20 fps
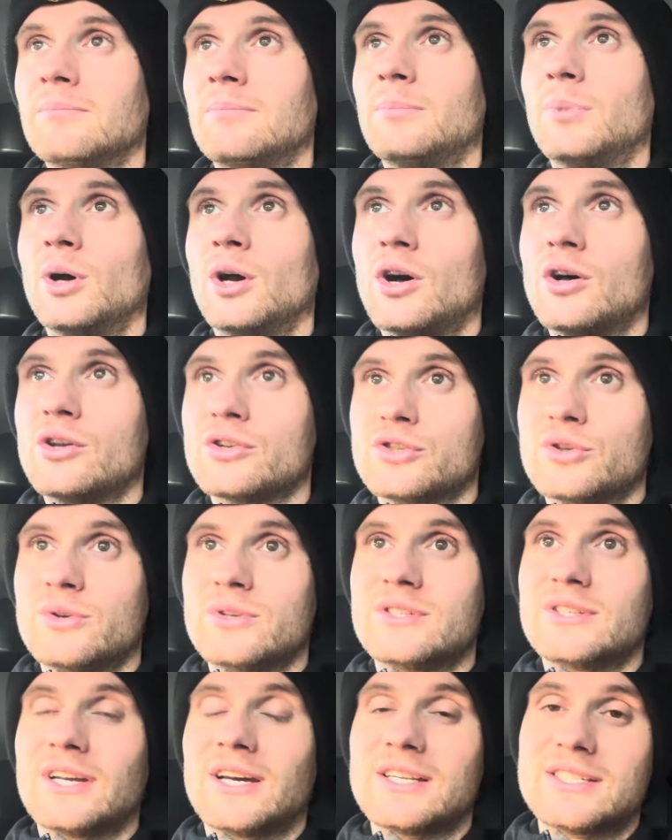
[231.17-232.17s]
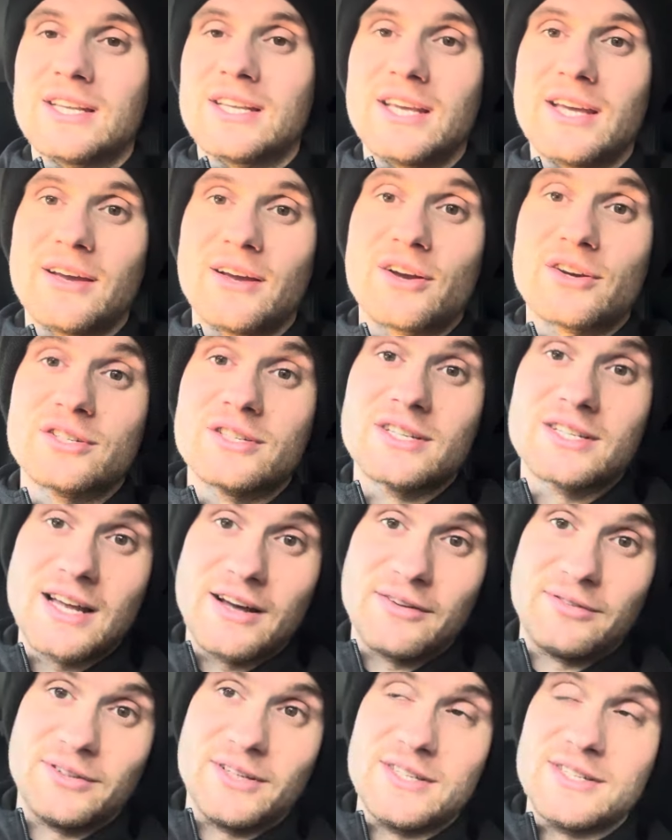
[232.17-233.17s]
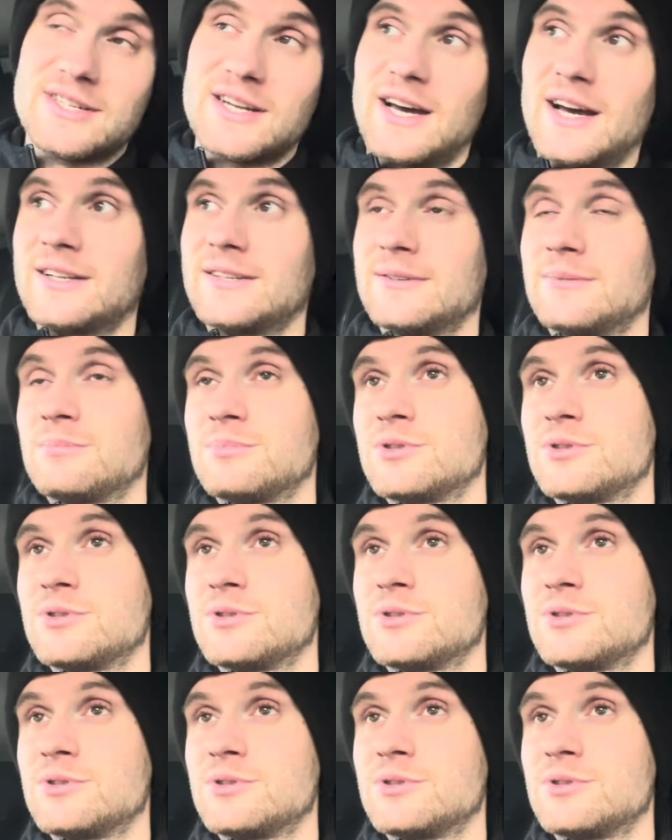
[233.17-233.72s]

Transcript: but also isn't nice to hear because the scaffold inside.